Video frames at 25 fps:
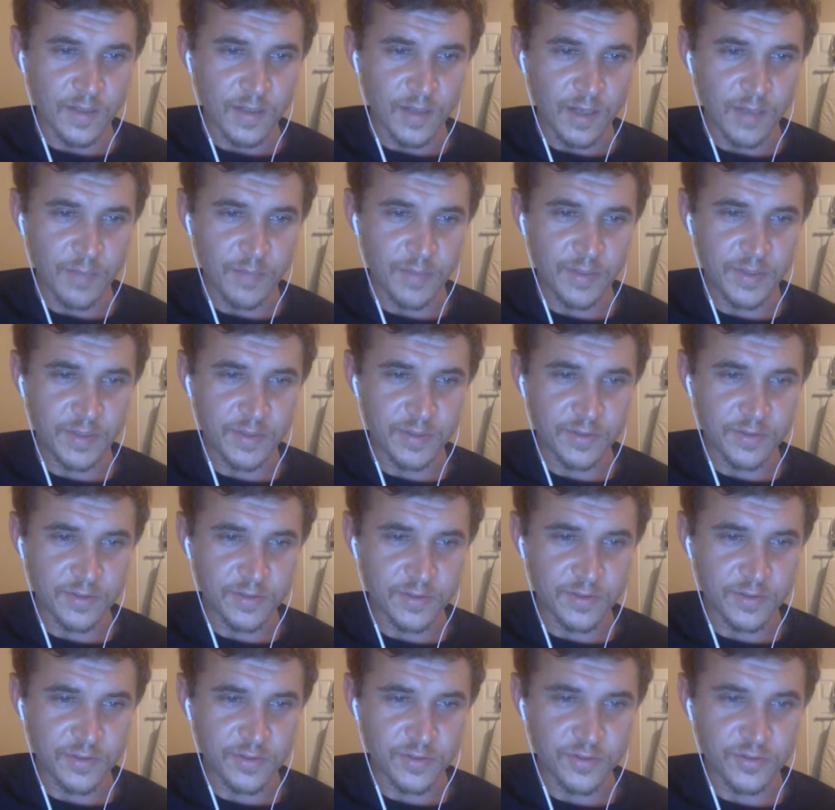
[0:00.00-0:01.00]

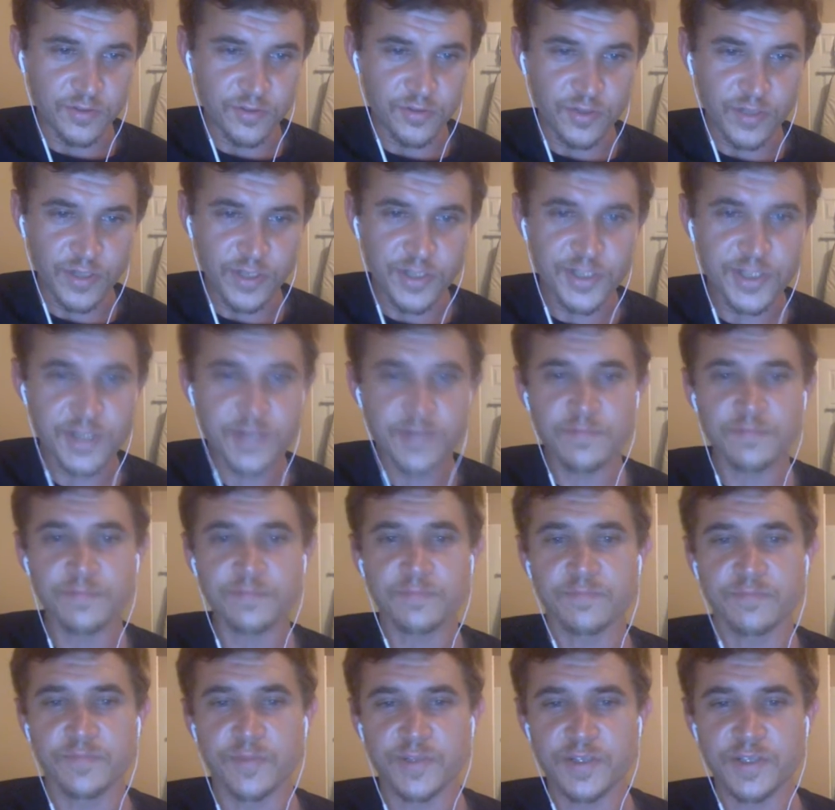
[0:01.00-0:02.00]
appeal to tradition,
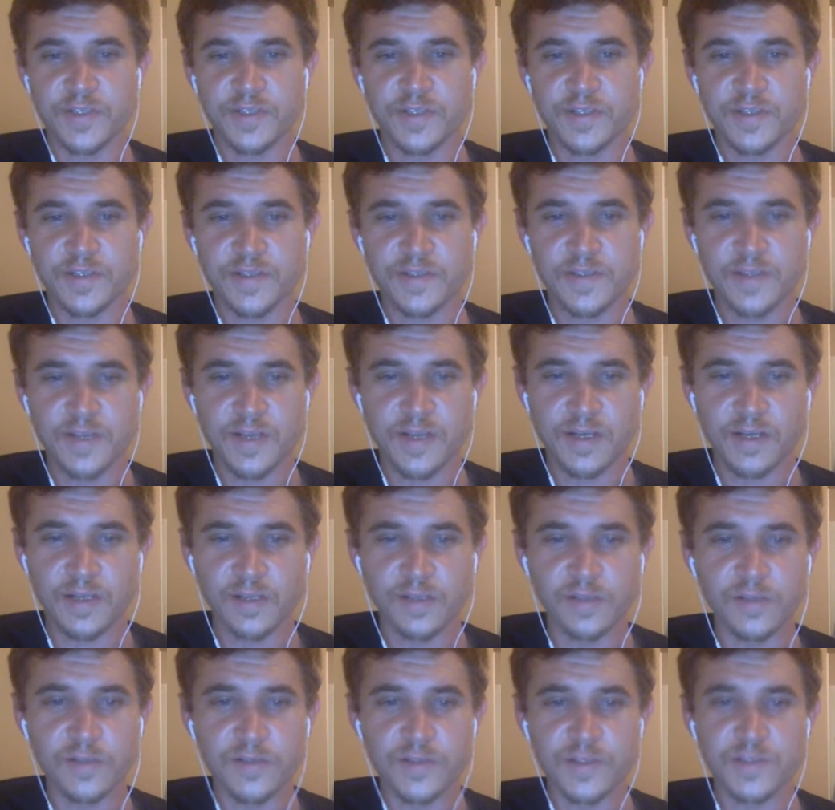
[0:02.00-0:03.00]
which is a
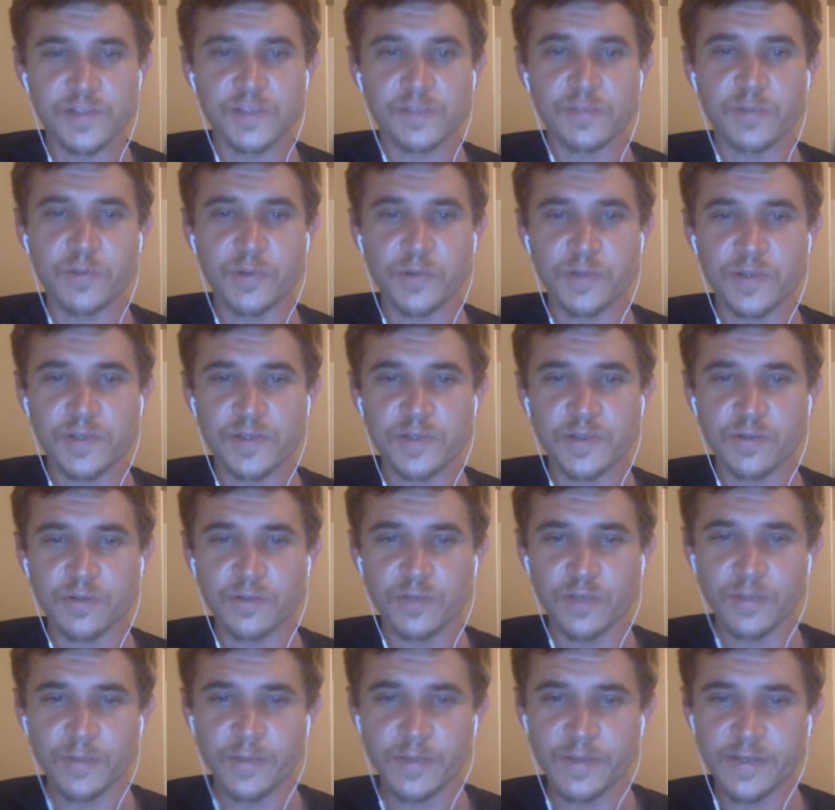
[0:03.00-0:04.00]
conclusion supported
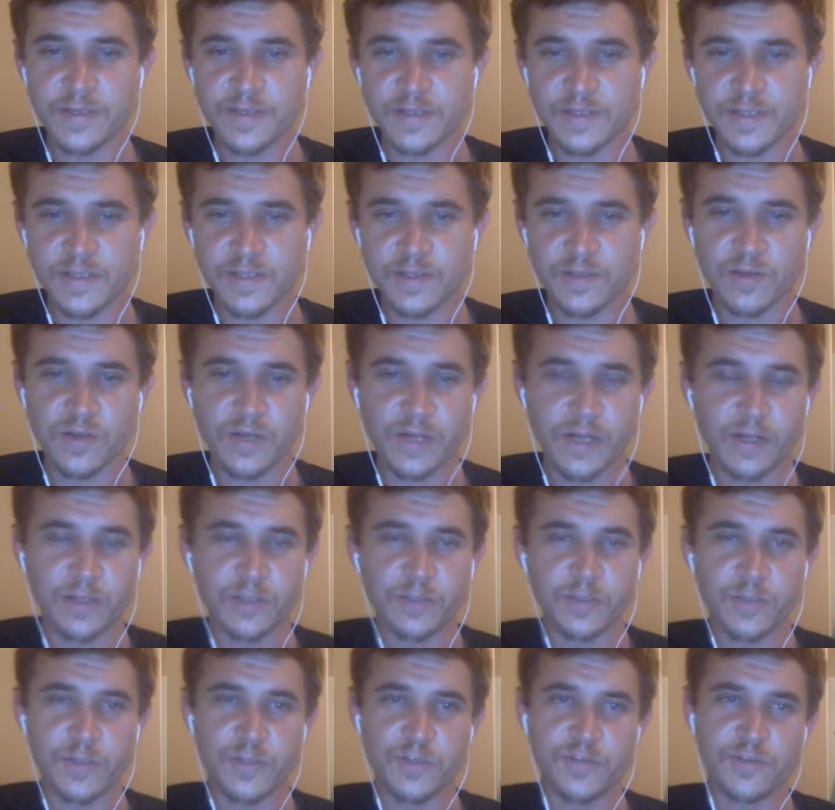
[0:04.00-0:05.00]
solely because it is long
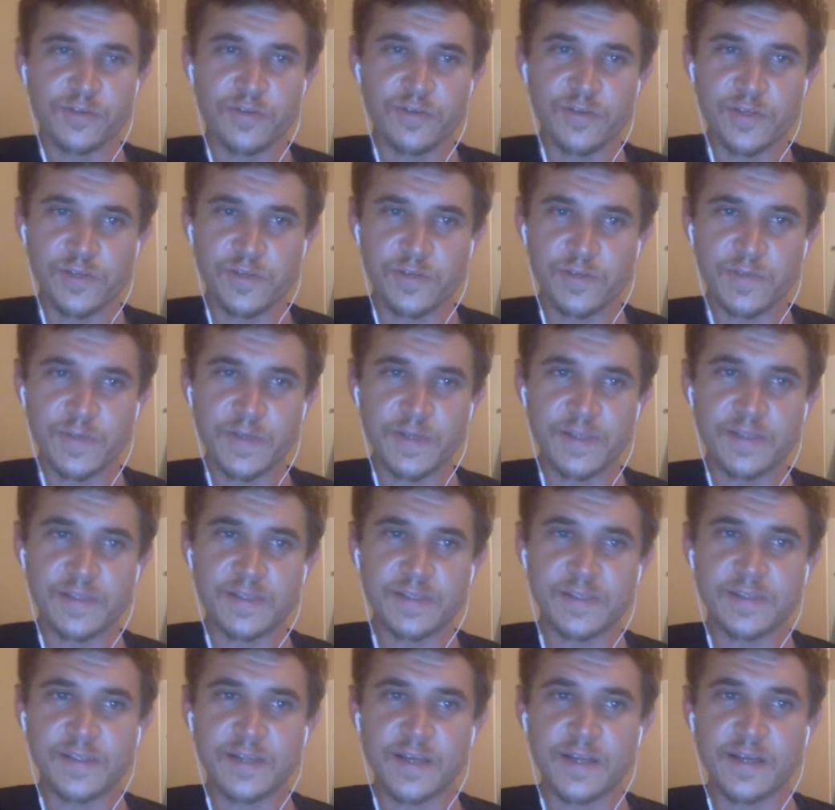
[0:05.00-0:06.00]
held to be true. So he's
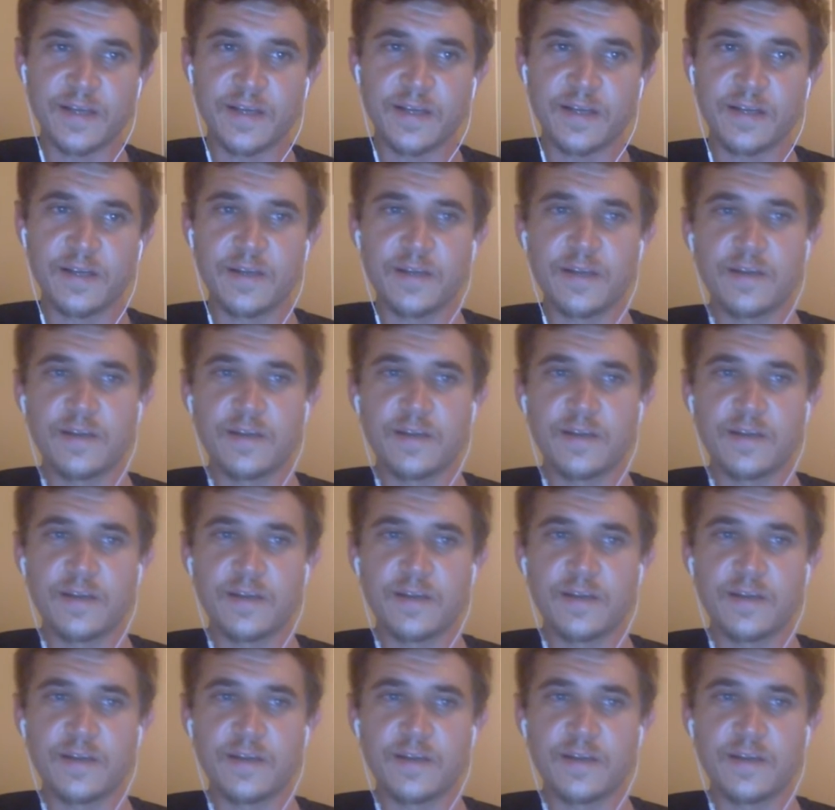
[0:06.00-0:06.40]
basically saying,